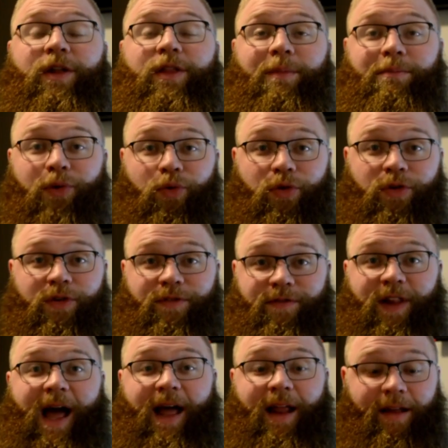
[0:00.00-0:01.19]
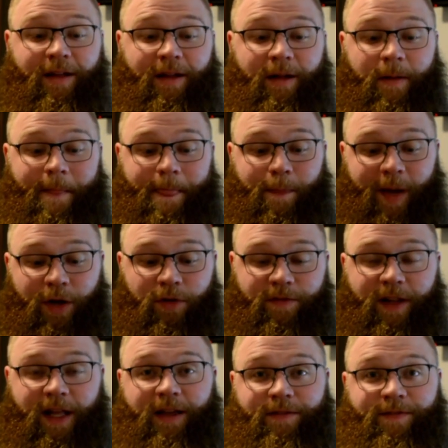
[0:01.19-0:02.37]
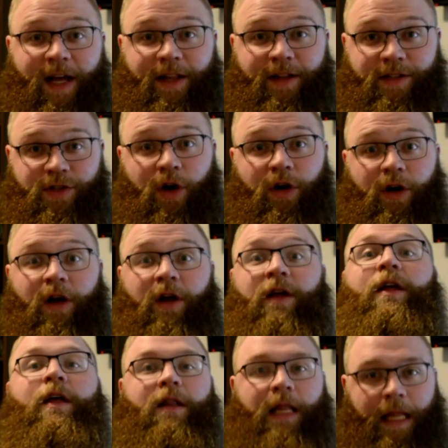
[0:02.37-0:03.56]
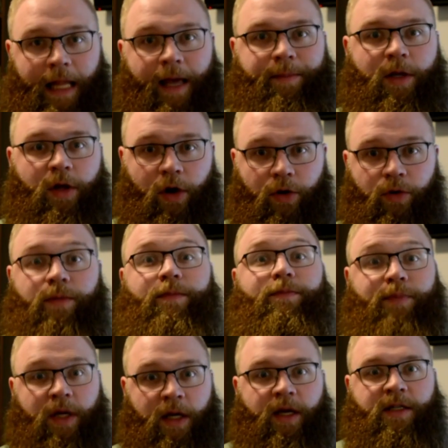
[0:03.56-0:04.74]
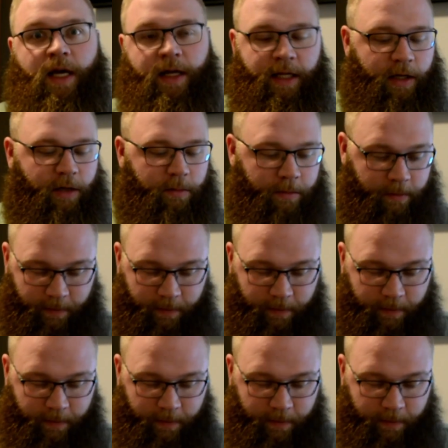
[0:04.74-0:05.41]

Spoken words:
the board flat Metal Flake Felons are, let me know, because I need them.